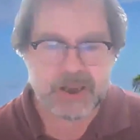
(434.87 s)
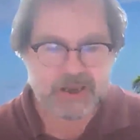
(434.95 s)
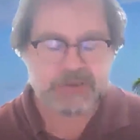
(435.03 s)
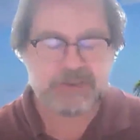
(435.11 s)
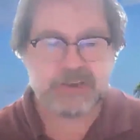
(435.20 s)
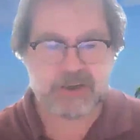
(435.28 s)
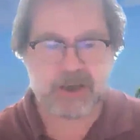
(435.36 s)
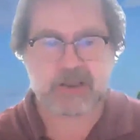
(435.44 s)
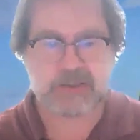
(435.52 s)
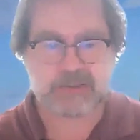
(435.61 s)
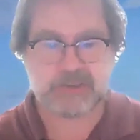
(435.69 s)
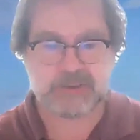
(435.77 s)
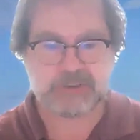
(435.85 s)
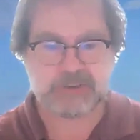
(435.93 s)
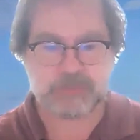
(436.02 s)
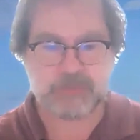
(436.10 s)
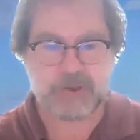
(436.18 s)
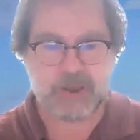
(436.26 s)

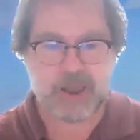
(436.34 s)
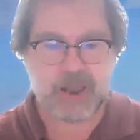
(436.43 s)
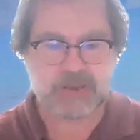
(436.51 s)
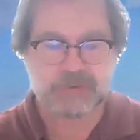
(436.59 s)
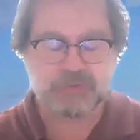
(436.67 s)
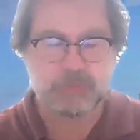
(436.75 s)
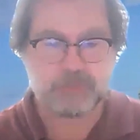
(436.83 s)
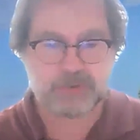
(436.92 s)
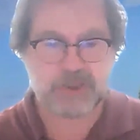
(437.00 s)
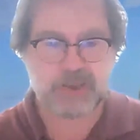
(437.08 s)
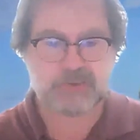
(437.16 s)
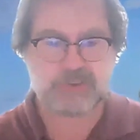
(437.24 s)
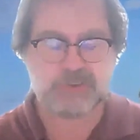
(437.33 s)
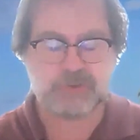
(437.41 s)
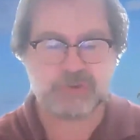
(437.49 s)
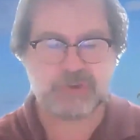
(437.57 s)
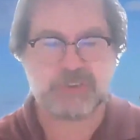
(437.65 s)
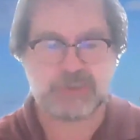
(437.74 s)
anti-Nazism has replaced
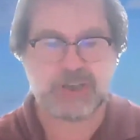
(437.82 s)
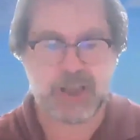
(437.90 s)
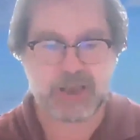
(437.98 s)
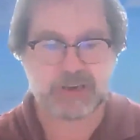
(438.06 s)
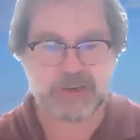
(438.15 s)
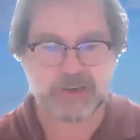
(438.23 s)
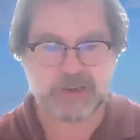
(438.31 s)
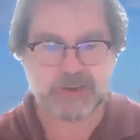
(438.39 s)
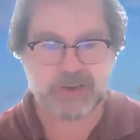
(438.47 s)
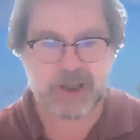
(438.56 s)
Christianity